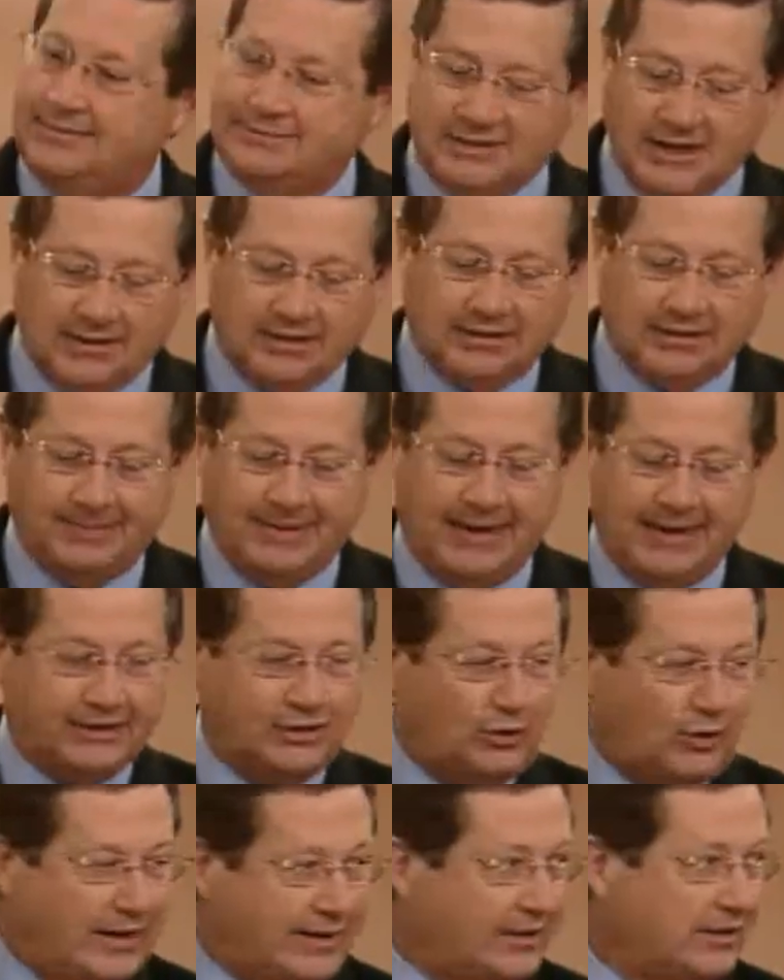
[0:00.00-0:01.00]
I'm talking
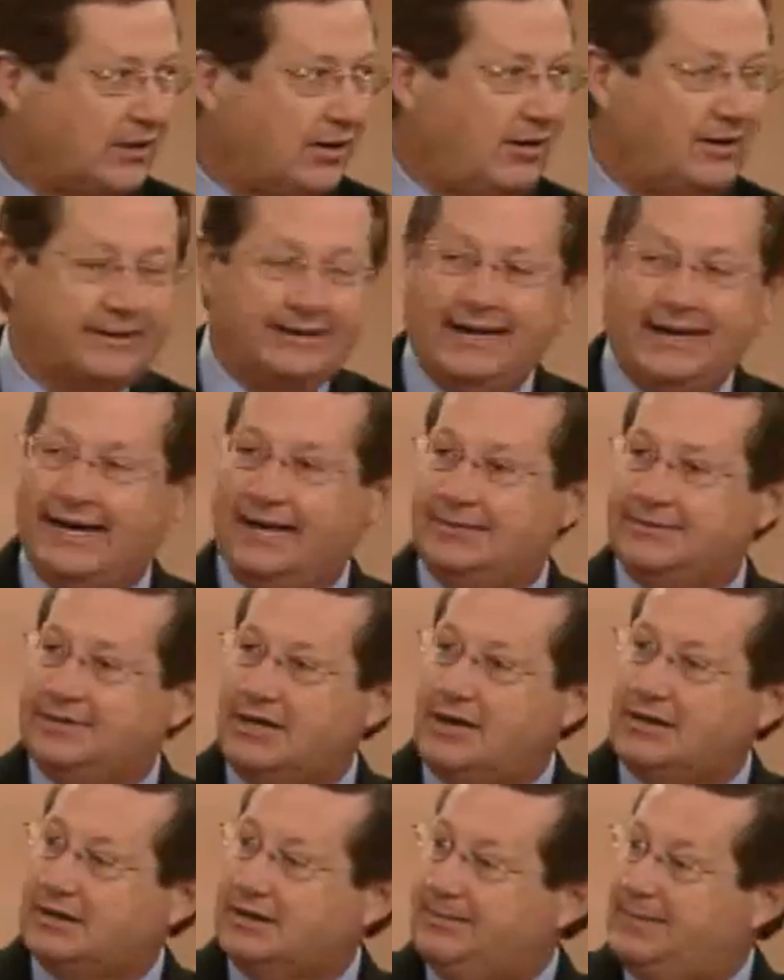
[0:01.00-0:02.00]
about credit card debt. I'm
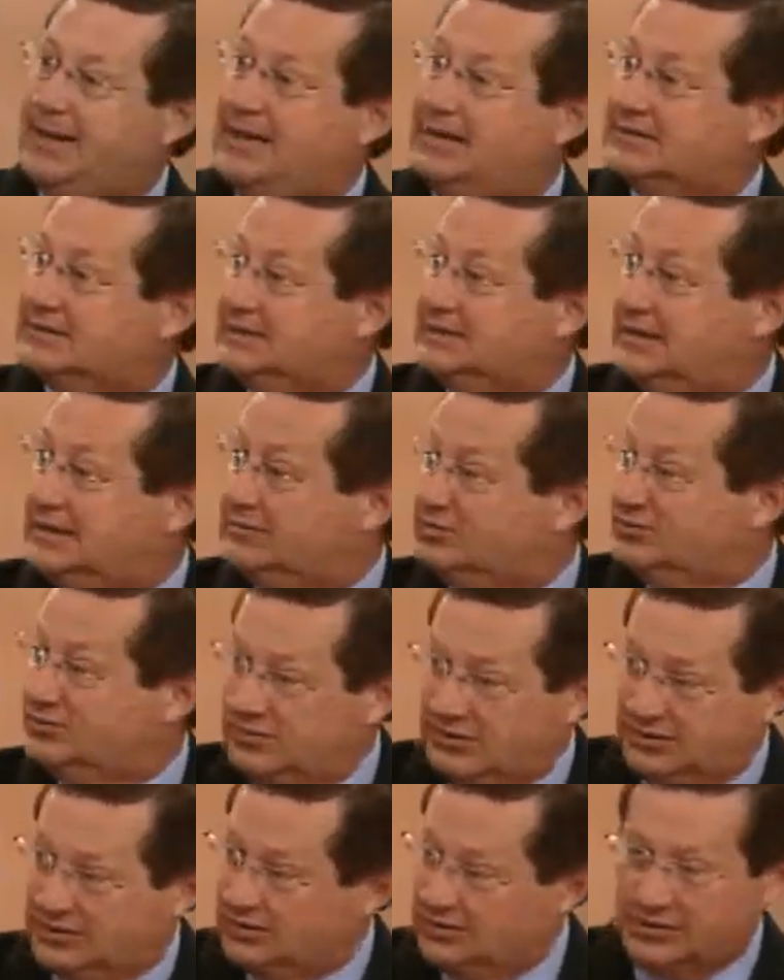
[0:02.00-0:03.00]
talking about
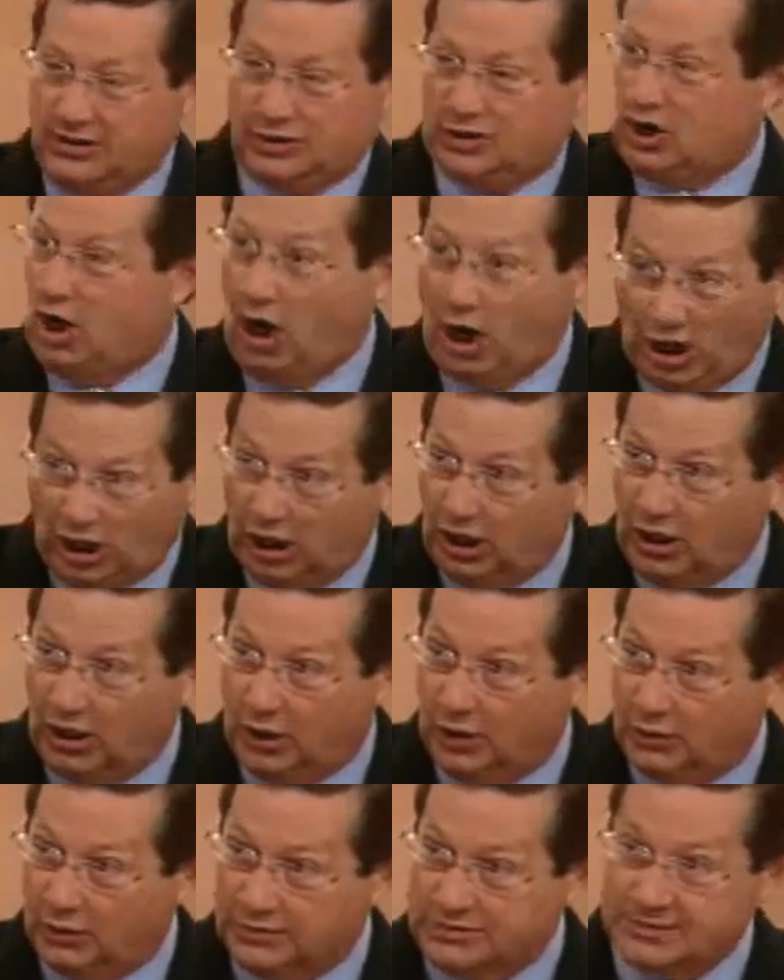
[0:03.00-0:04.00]
car
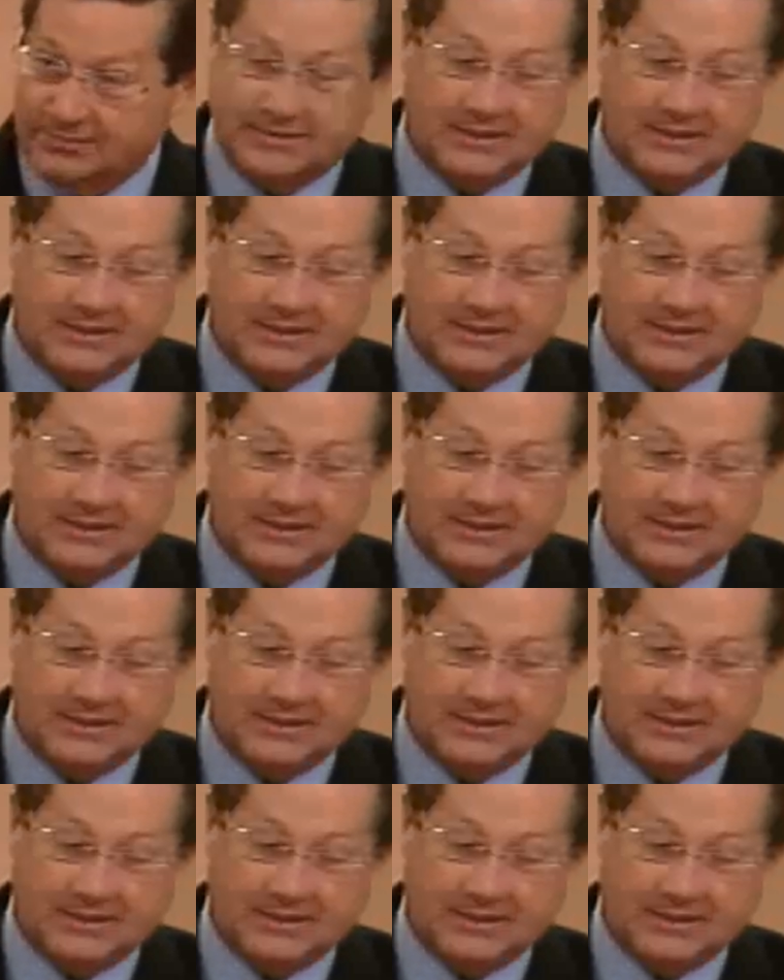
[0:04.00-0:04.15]
loans.